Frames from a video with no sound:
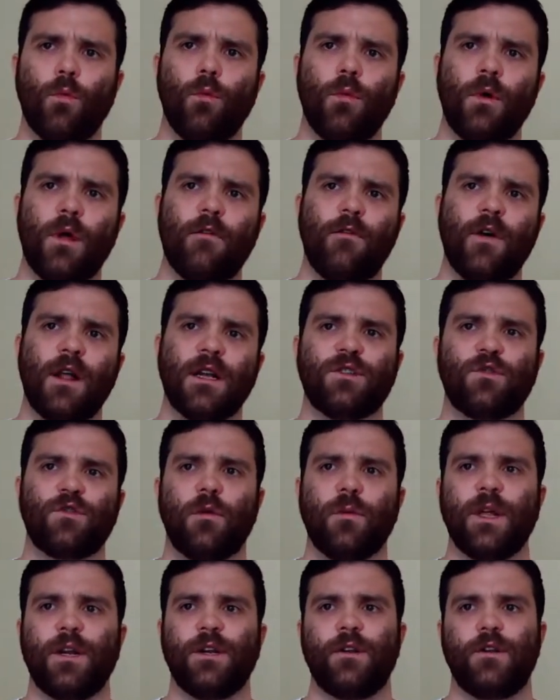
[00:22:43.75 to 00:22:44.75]
event
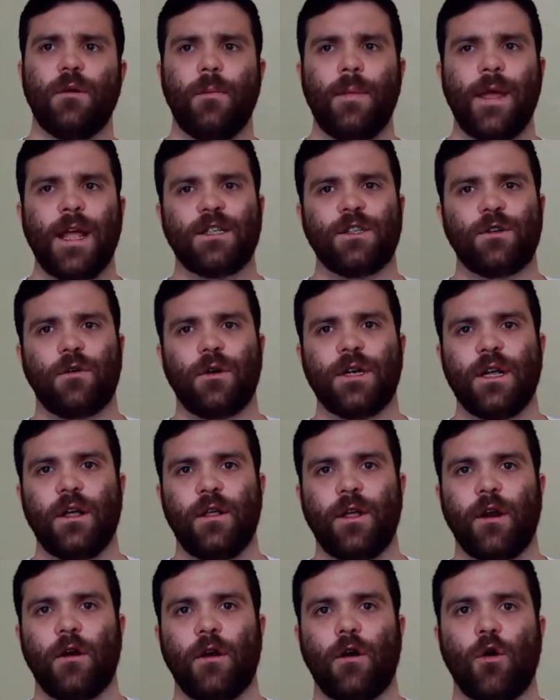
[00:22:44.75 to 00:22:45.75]
storming and domain
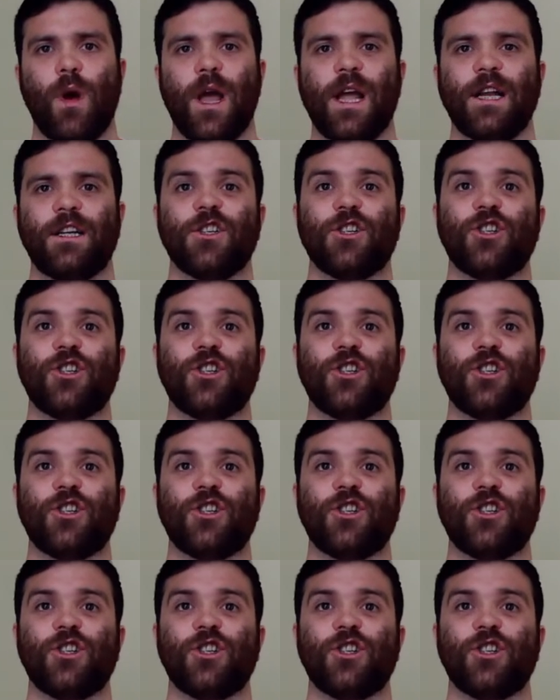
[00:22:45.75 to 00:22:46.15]
storytelling are a way to